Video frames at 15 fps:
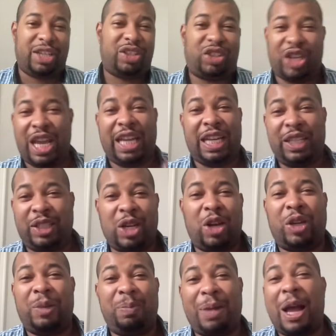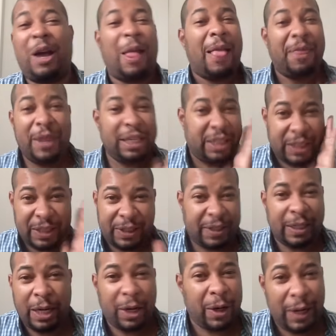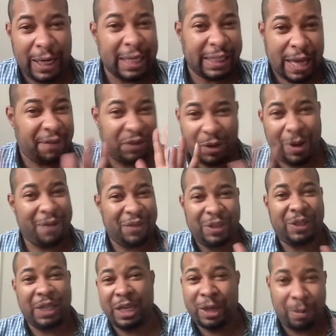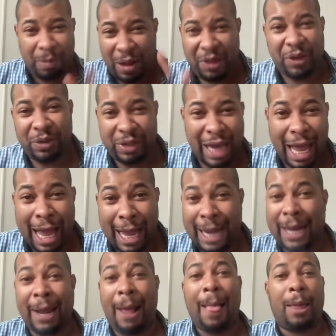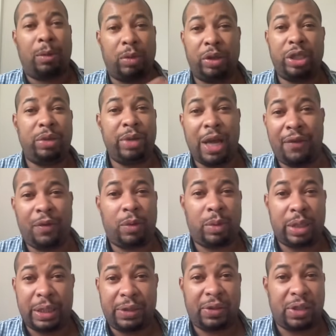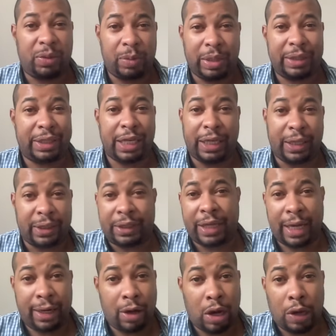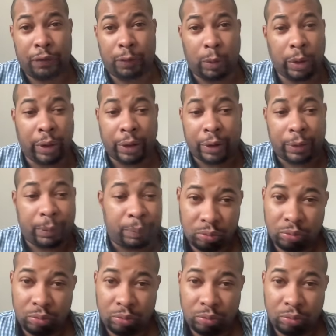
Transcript: Jackie talking about, this is serious. Have you ever seen a mother die? Well, you never want to see one take a day off work.